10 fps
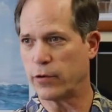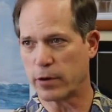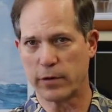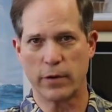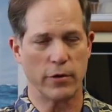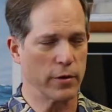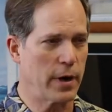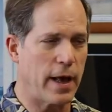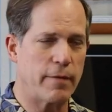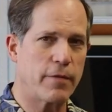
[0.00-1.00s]
You're going to you're going
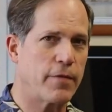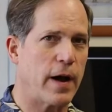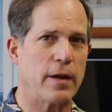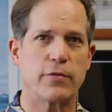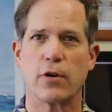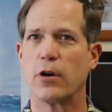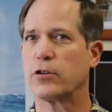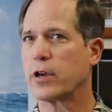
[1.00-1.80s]
to have your five stars.